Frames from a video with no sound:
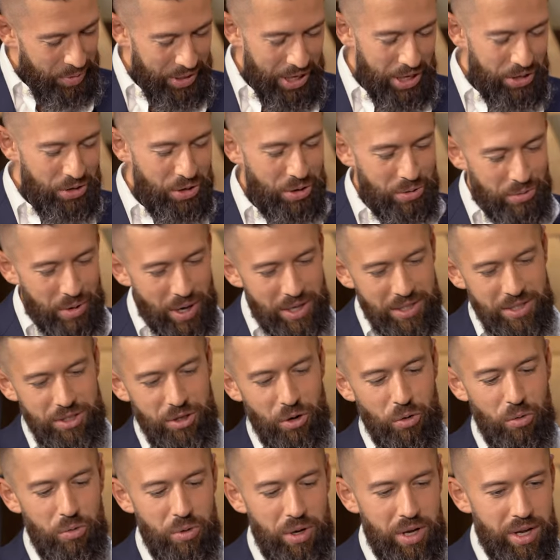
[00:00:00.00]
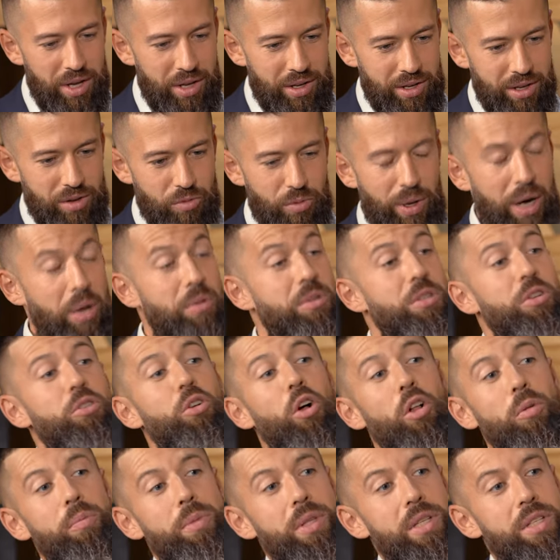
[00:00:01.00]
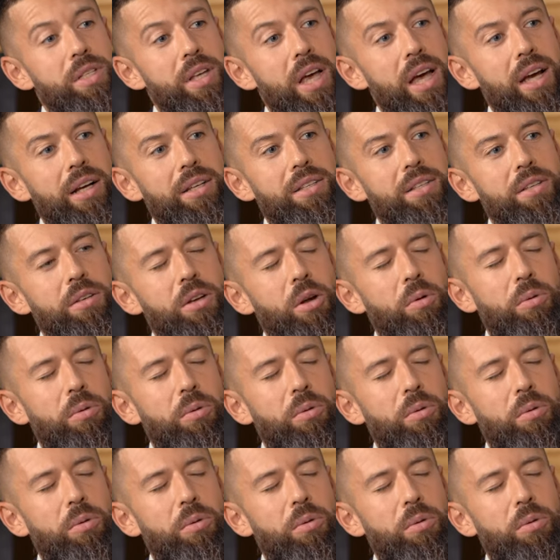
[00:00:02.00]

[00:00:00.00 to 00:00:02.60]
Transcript: But yeah, you're right. So when I was in Goldman Sachs,